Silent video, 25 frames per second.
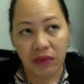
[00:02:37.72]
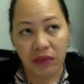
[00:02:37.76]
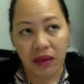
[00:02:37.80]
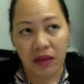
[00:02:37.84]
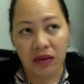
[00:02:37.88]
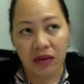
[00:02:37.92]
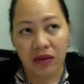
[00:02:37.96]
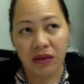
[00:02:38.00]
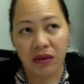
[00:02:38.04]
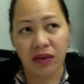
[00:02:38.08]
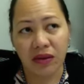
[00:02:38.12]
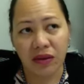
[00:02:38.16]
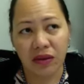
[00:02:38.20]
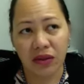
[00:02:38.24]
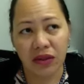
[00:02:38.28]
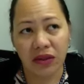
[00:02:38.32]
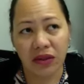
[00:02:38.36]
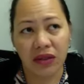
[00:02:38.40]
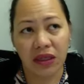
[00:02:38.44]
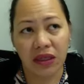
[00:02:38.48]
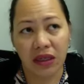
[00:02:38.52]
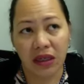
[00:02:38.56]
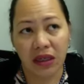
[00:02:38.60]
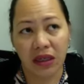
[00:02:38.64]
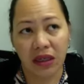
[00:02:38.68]
So just
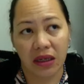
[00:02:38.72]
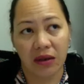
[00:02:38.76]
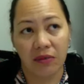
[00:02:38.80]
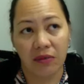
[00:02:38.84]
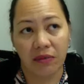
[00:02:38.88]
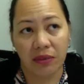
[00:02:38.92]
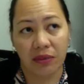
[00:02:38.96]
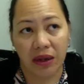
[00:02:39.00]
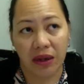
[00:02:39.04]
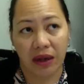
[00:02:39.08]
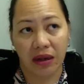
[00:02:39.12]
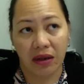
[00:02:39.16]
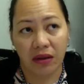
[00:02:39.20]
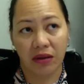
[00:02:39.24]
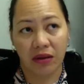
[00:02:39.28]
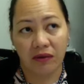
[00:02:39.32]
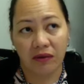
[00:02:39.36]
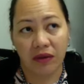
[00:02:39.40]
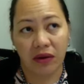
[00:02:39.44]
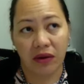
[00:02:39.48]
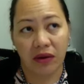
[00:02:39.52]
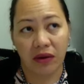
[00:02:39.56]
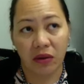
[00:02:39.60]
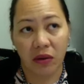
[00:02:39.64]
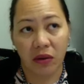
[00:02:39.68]
taking it back of
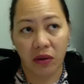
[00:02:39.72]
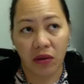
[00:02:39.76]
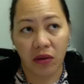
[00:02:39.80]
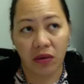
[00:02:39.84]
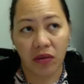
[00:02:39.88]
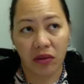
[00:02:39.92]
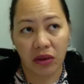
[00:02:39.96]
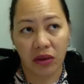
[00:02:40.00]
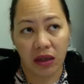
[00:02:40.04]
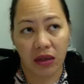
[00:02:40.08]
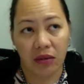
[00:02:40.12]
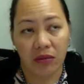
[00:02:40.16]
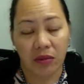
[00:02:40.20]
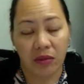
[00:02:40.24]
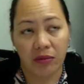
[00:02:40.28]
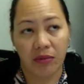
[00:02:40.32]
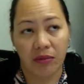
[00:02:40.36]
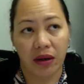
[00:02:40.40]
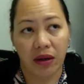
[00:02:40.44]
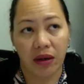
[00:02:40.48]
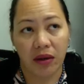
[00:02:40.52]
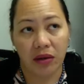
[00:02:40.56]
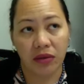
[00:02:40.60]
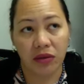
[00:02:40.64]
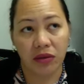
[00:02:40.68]
how it all came
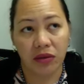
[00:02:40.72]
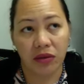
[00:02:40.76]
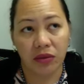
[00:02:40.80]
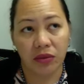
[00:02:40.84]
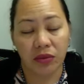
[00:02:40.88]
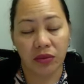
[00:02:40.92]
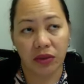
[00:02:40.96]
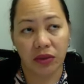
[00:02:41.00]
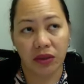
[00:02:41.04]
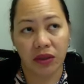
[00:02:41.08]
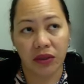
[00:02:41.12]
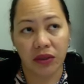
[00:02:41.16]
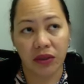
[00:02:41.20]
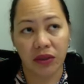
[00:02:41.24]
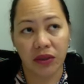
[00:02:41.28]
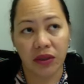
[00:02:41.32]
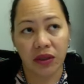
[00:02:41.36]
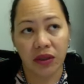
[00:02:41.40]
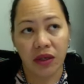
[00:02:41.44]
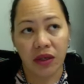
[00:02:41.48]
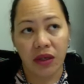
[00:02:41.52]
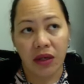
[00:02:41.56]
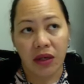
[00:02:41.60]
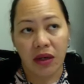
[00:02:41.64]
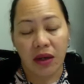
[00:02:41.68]
about was
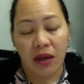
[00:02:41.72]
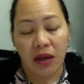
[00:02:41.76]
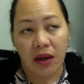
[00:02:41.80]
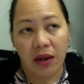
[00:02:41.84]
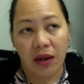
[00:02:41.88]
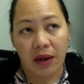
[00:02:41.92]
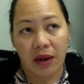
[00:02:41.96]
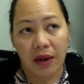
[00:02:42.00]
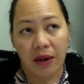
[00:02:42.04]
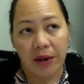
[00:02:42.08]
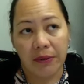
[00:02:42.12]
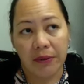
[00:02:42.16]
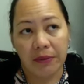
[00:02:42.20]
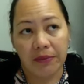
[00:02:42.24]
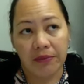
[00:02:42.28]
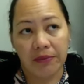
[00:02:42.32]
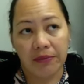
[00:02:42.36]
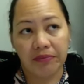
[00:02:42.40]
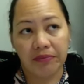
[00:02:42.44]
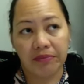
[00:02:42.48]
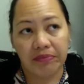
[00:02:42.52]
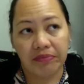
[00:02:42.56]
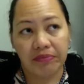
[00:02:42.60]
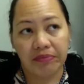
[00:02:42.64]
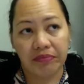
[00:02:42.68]
when